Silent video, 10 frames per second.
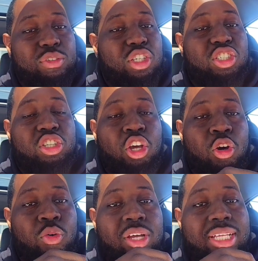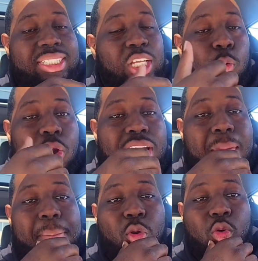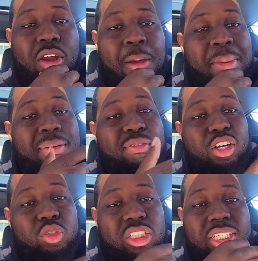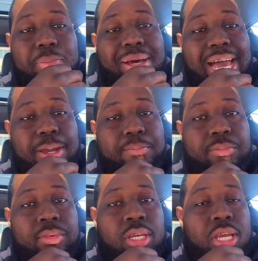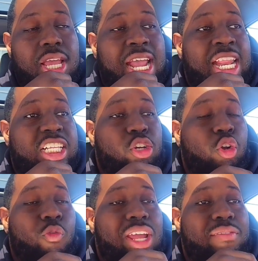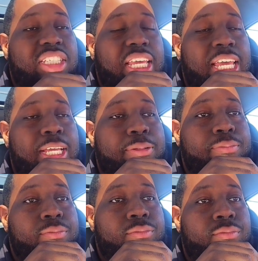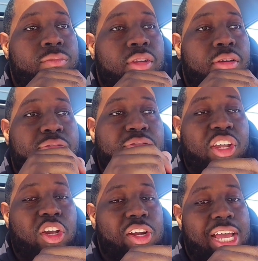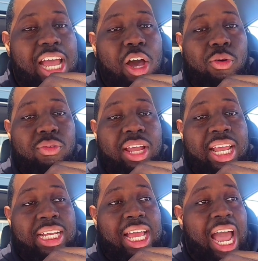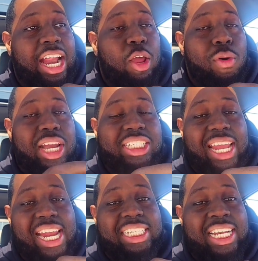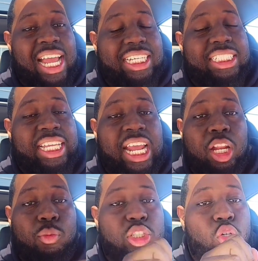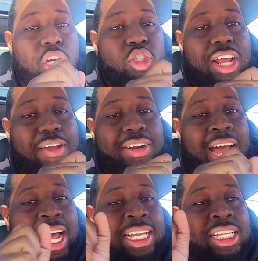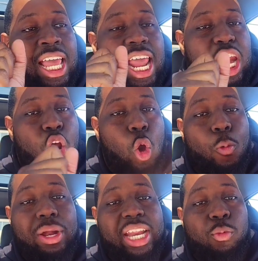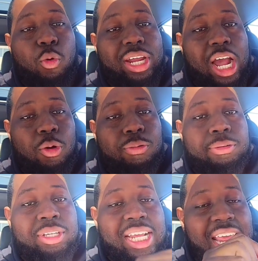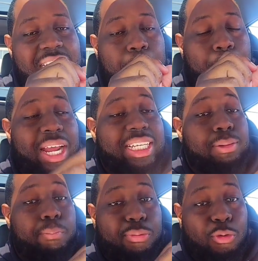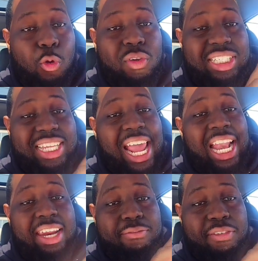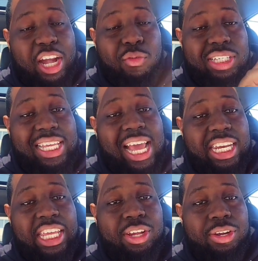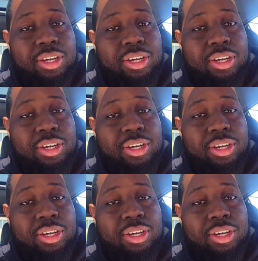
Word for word: are still somewhere in that middle ground, maybe even closer to the bottom. And until the Ravens can figure that out and how they want to change it, and not just say, hey, look, we're just going to draft guys and hope that they work out, and actually get some proven talent, veteran talent here,